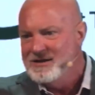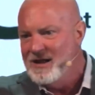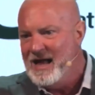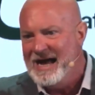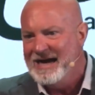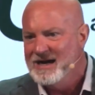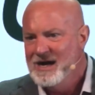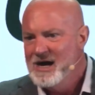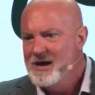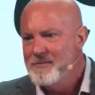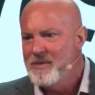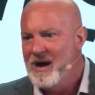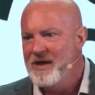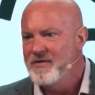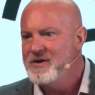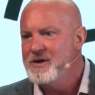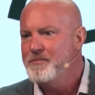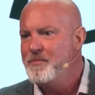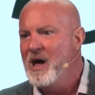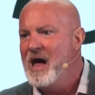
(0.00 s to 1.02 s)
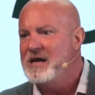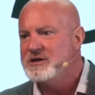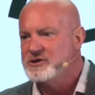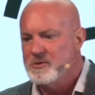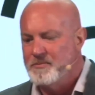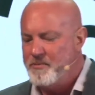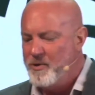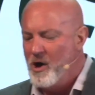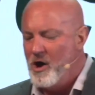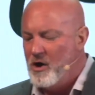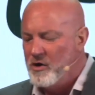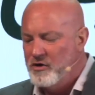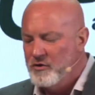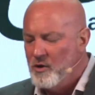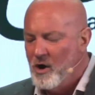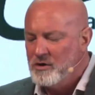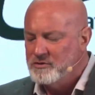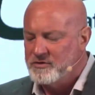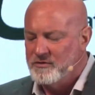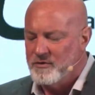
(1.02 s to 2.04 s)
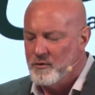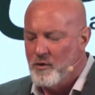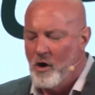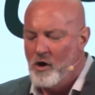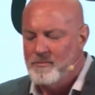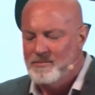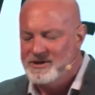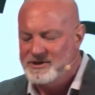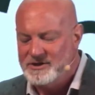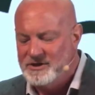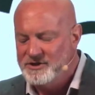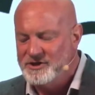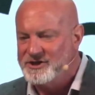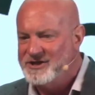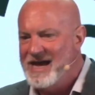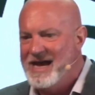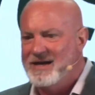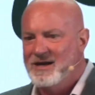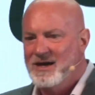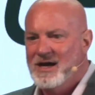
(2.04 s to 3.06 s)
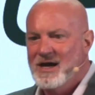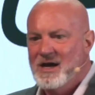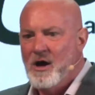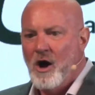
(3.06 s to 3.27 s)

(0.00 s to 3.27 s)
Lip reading: like by the Apostle Paul, who wrote to the Romans and said,